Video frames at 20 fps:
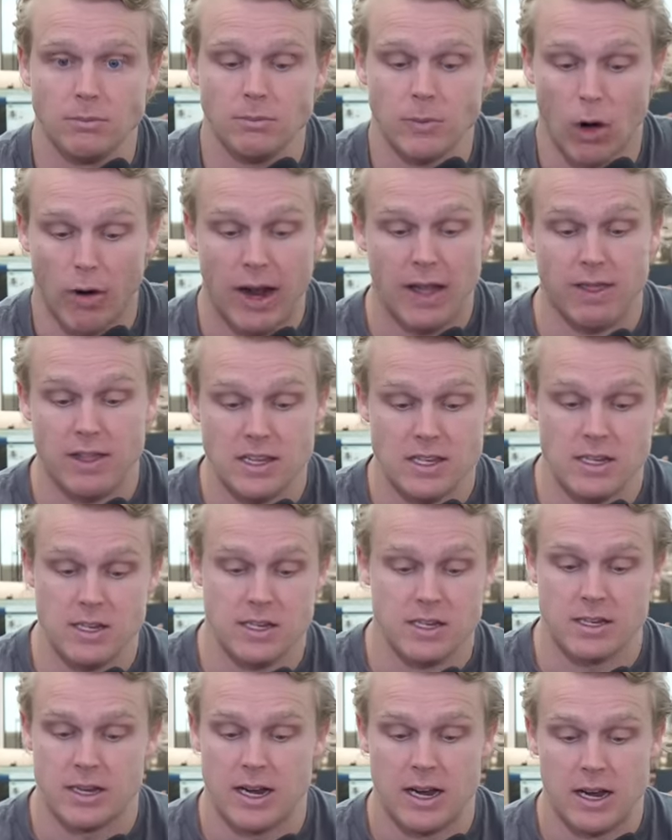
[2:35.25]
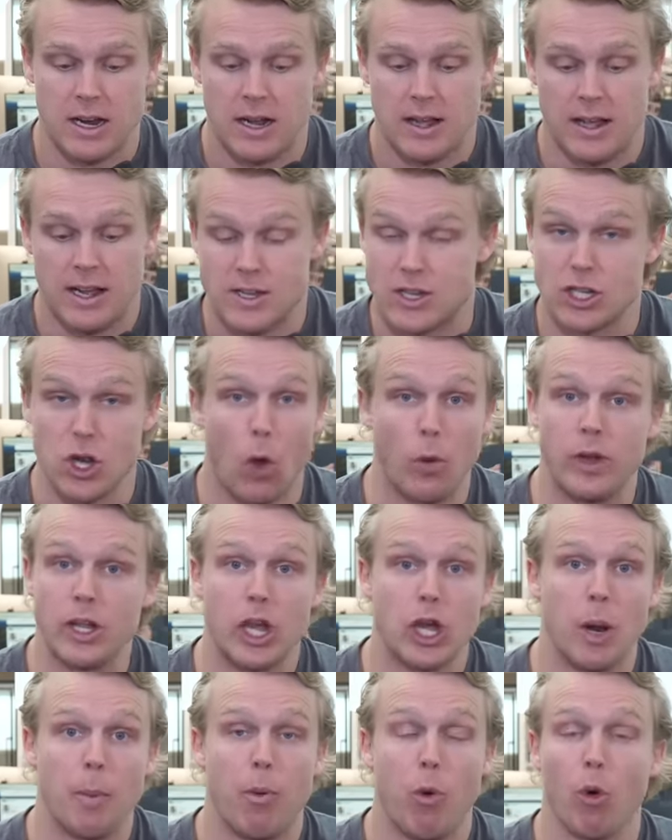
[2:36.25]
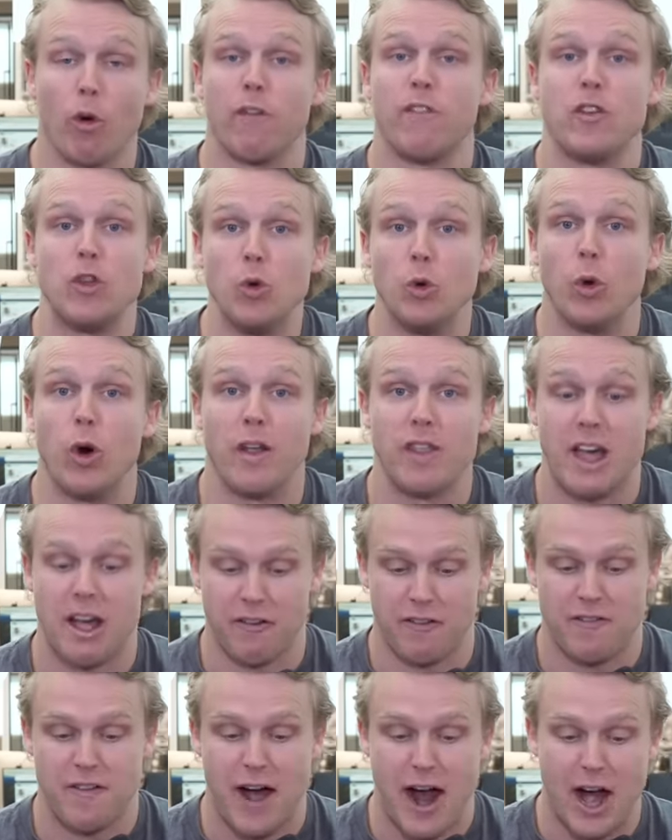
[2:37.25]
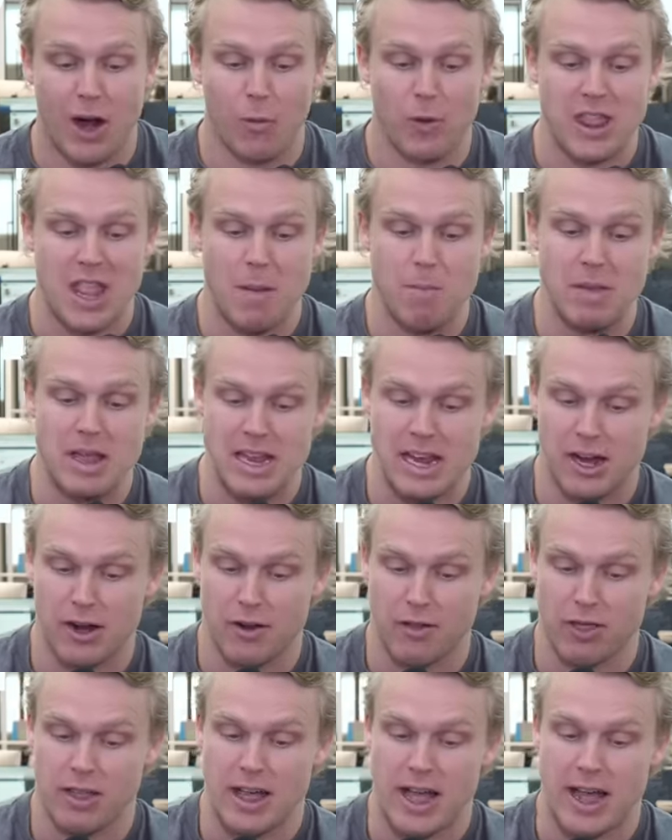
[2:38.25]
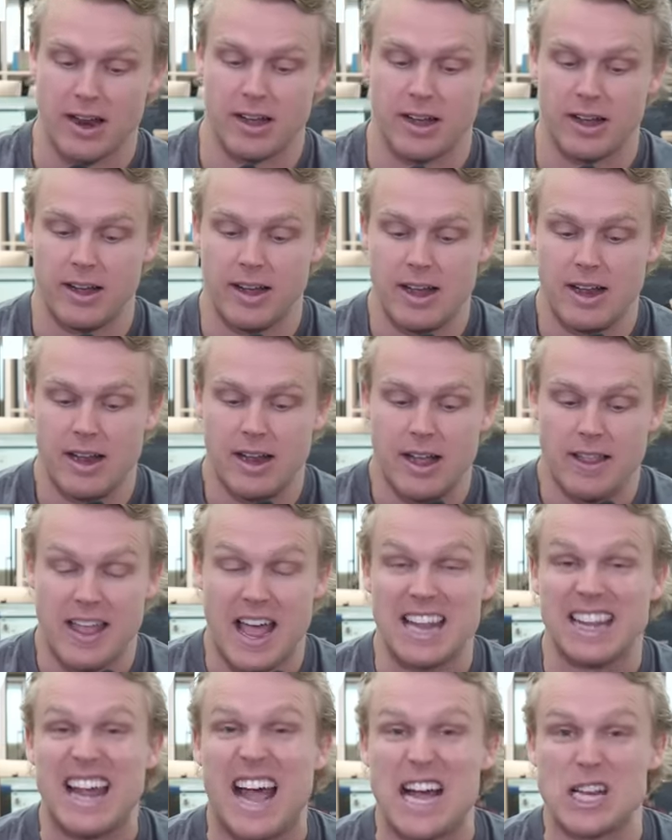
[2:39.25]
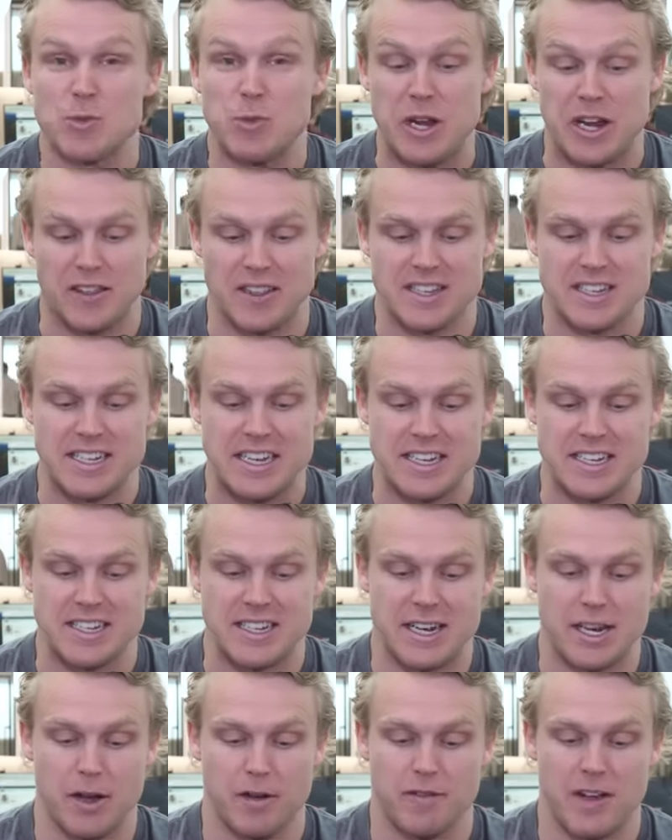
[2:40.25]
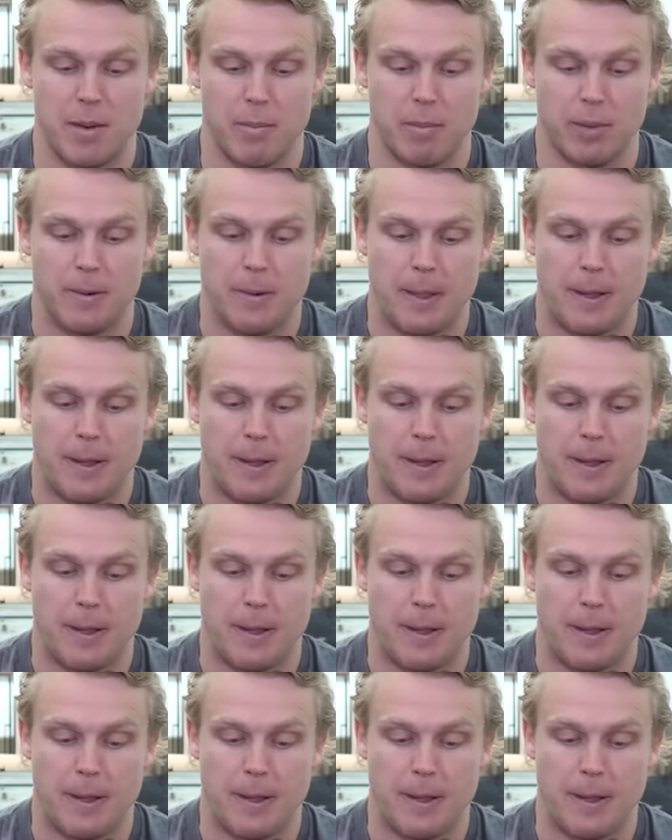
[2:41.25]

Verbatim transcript: All right, this is only going to pour fuel on that fire when they meet here that last week of the season in November.